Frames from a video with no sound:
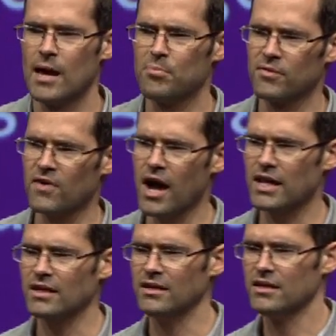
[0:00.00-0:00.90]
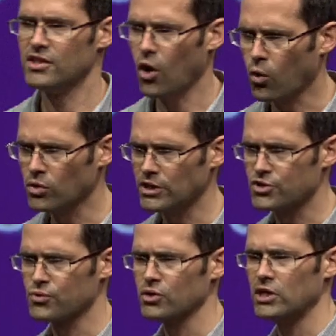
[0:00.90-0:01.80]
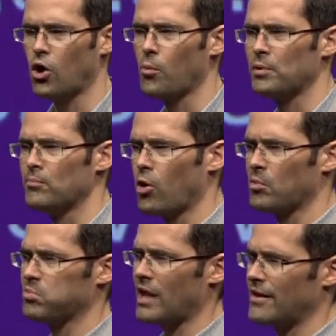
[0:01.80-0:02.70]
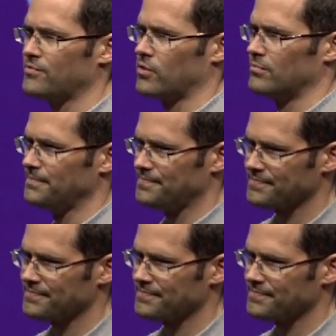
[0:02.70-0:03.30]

and providing the only truly open mobile platform.